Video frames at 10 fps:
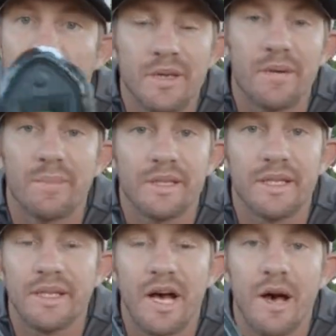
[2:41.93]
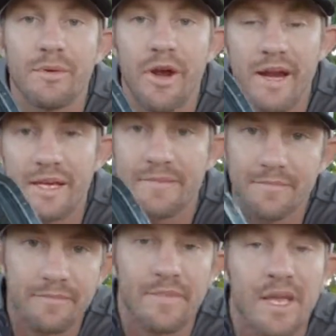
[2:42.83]
we'll be completely upgraded.
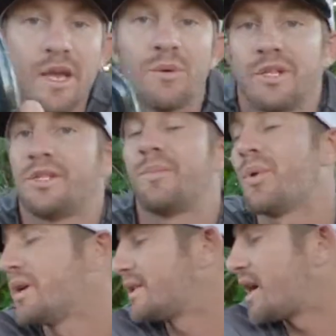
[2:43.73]
Once your board is